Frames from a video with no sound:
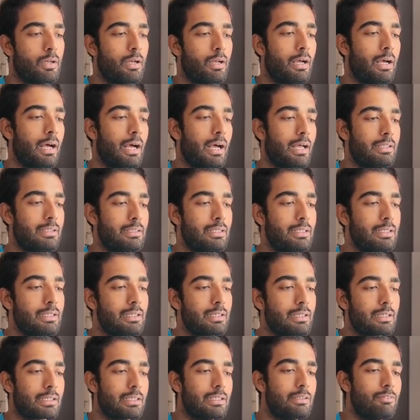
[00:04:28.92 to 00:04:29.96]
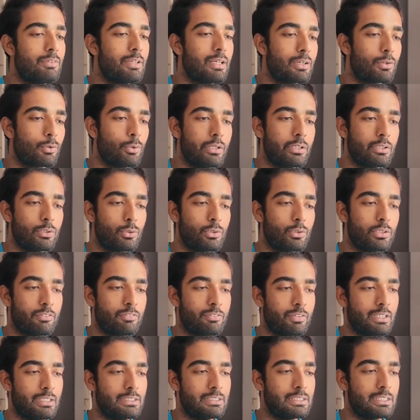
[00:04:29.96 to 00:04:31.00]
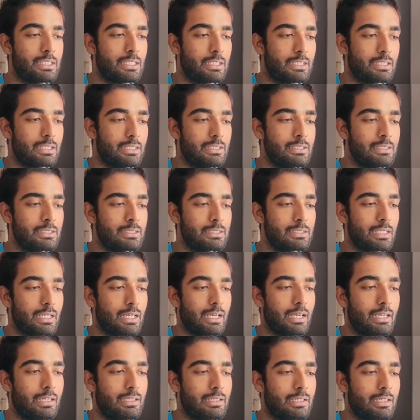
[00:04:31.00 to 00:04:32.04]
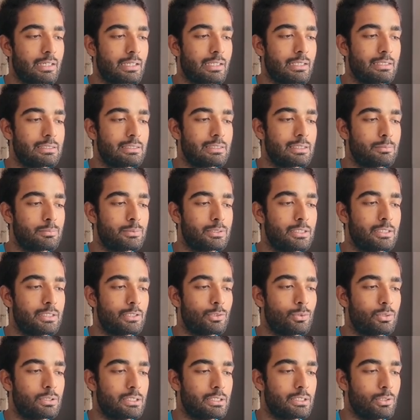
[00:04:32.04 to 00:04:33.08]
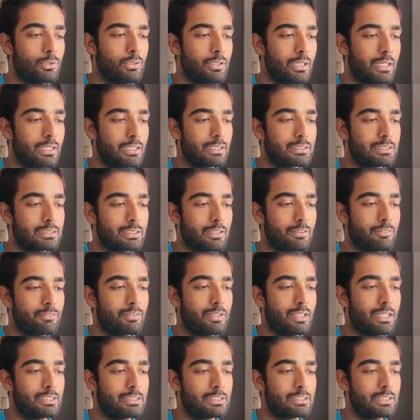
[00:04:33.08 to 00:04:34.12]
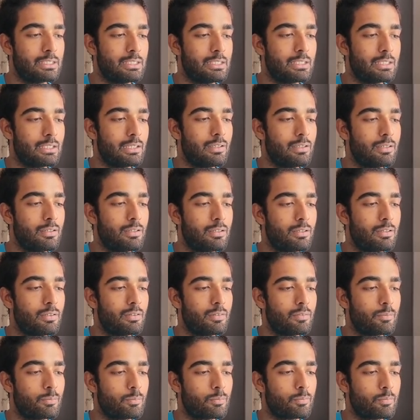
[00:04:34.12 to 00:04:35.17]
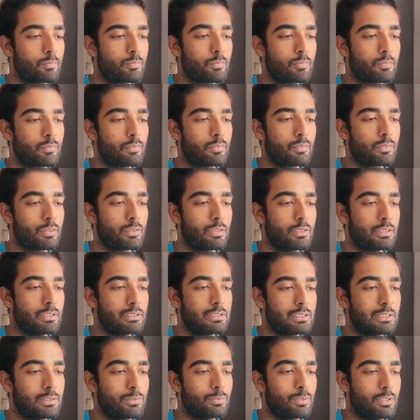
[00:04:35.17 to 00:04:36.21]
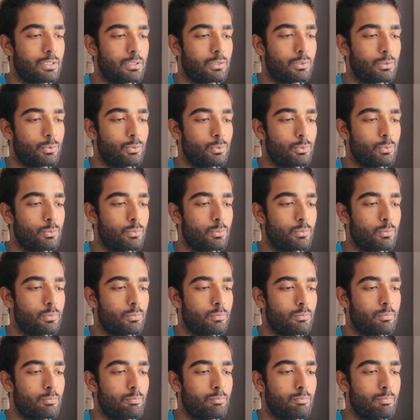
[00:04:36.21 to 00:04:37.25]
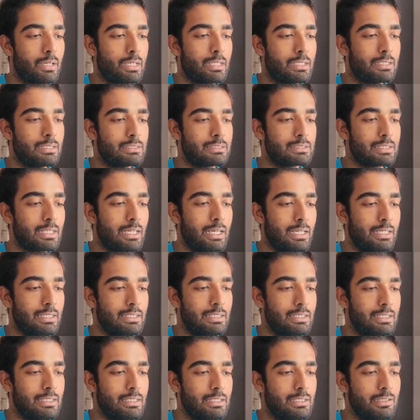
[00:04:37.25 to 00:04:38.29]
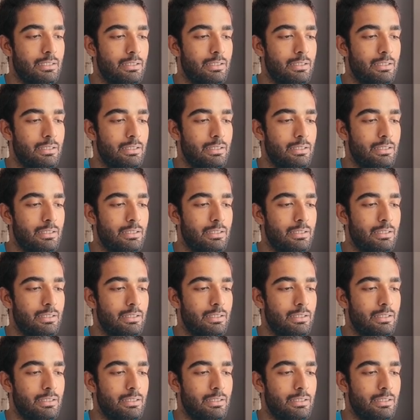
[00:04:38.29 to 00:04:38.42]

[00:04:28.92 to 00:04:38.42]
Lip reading: And then again we are going to differentiate this and again substitute 0. That is, f dash theta is equal to minus IA